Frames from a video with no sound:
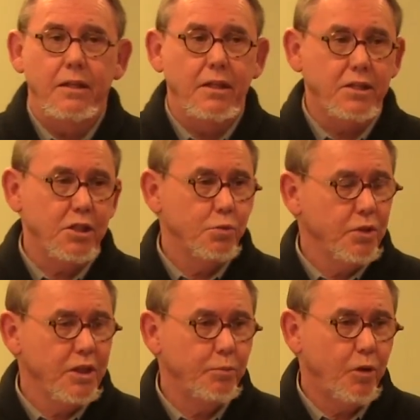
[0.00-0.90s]
This is
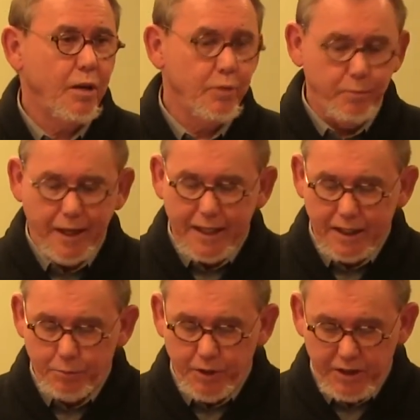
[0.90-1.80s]
really
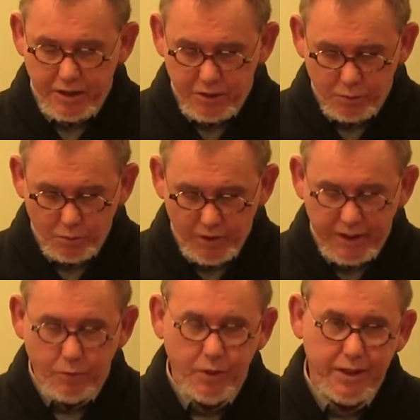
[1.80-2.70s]
problematic because
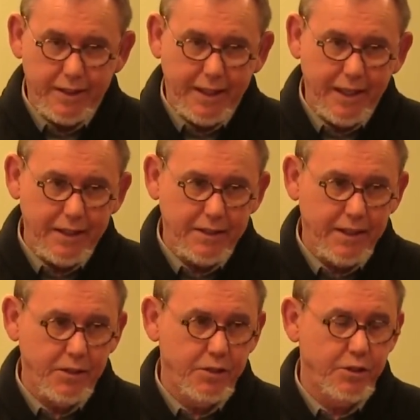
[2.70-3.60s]
what it can
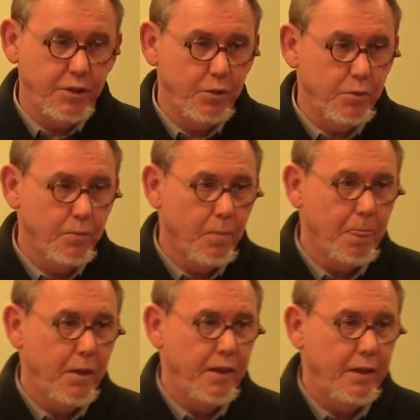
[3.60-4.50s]
tend to do
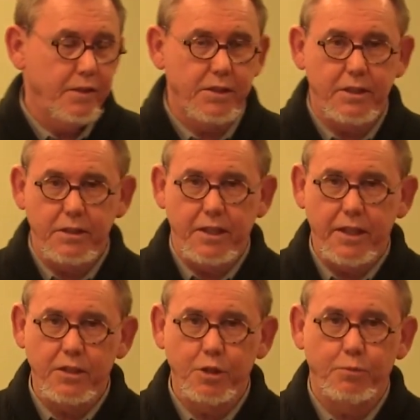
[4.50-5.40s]
is it can
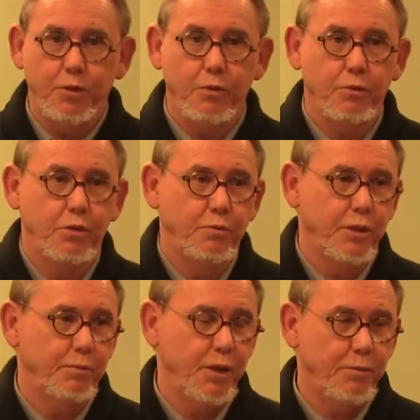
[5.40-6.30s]
tend to
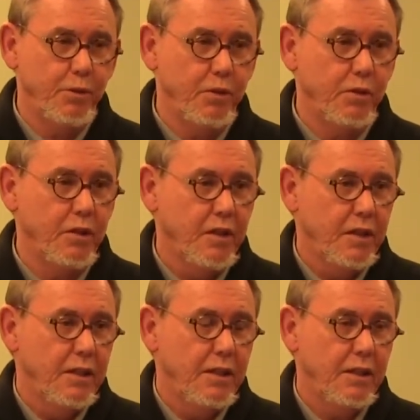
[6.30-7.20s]
put people
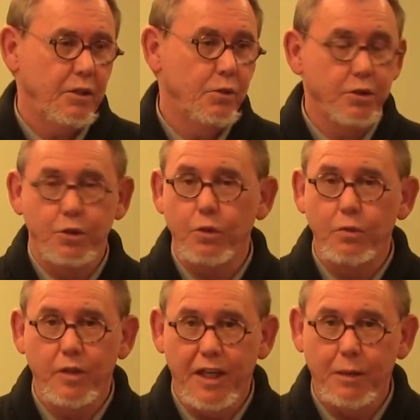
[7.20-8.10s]
who are
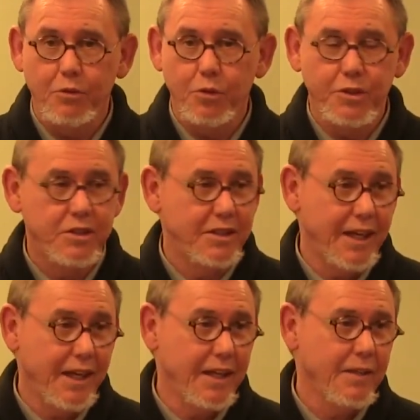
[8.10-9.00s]
doing what I'm doing
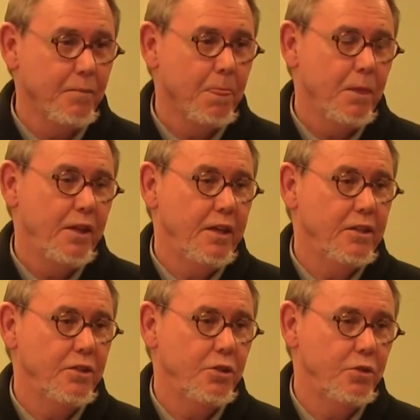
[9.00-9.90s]
today
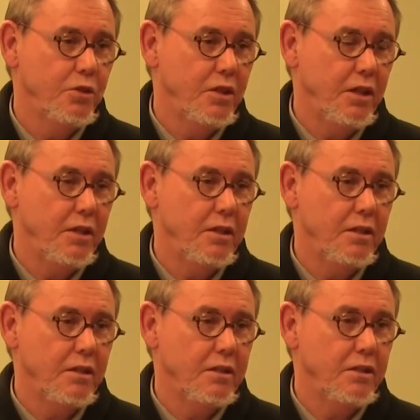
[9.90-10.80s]
into
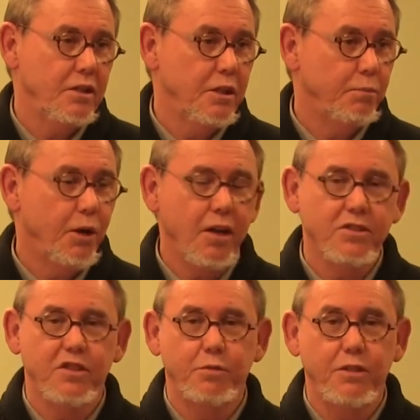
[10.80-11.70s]
the
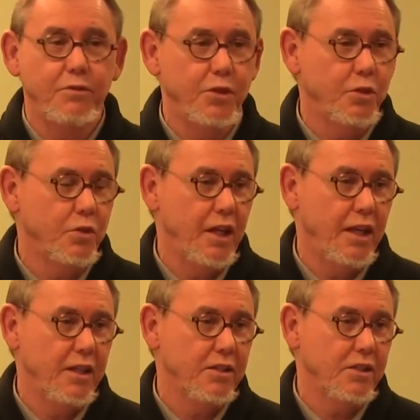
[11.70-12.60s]
box of being viewed
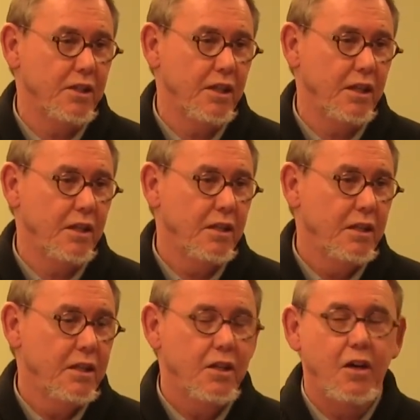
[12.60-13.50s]
as
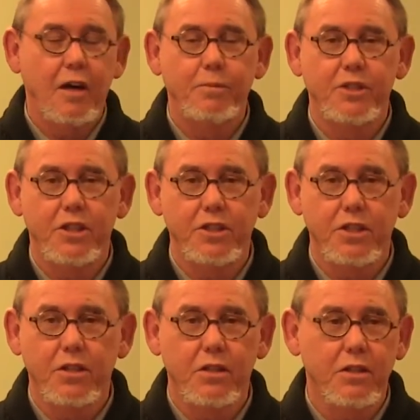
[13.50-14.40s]

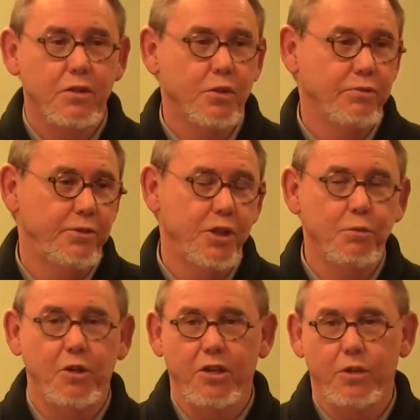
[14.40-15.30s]
oppositional or
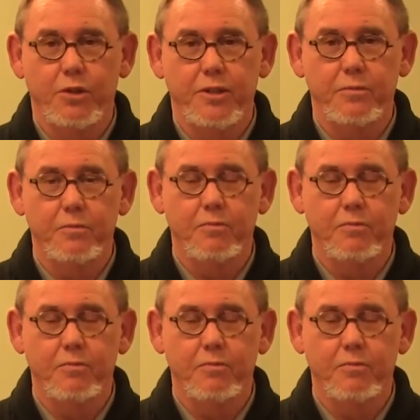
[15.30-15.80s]
fear-mongering.